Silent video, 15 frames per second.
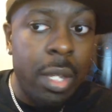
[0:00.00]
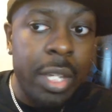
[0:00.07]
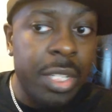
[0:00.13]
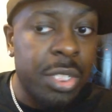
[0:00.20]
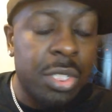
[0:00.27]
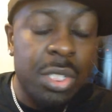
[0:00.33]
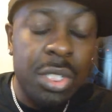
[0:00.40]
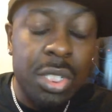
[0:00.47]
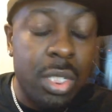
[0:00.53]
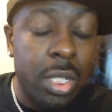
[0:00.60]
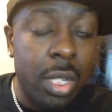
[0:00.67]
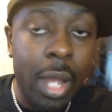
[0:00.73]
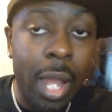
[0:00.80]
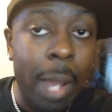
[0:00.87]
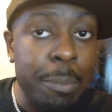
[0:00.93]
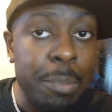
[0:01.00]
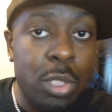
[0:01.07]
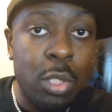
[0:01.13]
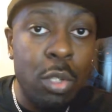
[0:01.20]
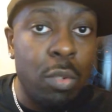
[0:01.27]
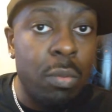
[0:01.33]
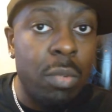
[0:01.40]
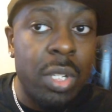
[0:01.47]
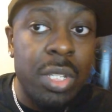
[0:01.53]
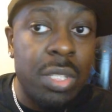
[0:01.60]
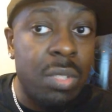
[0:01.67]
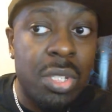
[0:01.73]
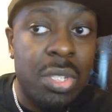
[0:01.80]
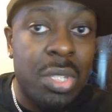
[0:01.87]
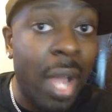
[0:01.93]
It's just absolutely
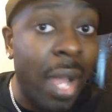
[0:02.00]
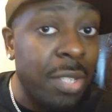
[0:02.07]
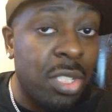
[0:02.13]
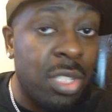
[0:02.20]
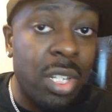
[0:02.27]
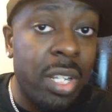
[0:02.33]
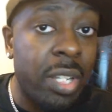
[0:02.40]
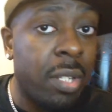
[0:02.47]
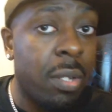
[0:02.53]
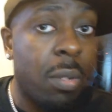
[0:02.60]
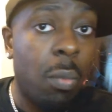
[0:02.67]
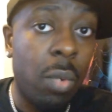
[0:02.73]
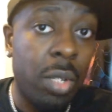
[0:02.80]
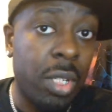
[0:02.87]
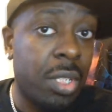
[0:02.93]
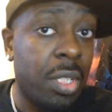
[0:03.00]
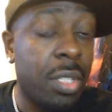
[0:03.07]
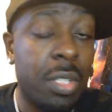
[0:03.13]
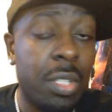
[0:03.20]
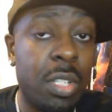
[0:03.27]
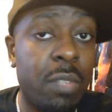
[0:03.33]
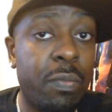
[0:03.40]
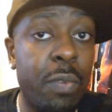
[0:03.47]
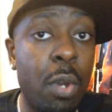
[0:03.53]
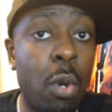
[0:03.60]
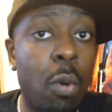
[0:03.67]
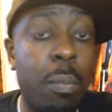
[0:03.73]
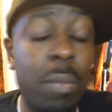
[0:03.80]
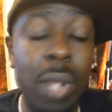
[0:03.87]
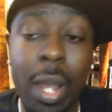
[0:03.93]
dazzling what they did in this
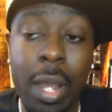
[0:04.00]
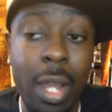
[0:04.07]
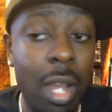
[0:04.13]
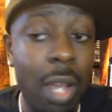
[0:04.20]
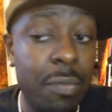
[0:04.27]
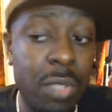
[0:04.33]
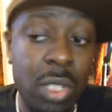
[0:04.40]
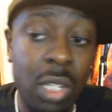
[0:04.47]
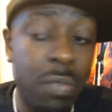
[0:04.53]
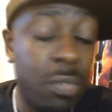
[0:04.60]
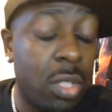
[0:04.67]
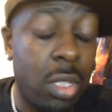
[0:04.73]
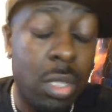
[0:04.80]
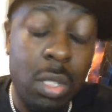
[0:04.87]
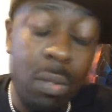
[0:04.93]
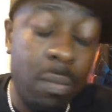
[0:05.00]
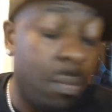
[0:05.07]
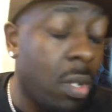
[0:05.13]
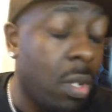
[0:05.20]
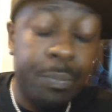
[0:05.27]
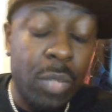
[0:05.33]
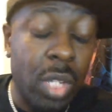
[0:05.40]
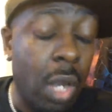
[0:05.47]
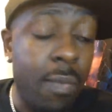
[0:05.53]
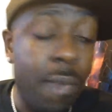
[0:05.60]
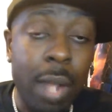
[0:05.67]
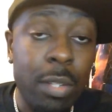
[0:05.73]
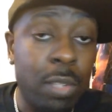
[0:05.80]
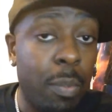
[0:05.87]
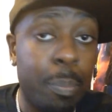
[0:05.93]
film. Like, I have to give them a
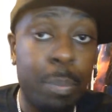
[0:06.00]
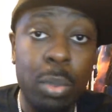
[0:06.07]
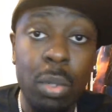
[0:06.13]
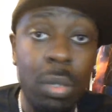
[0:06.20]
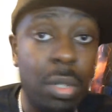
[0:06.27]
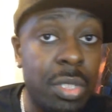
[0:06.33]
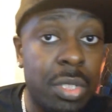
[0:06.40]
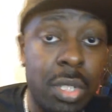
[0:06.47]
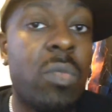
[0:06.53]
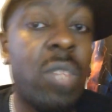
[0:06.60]
round of applause.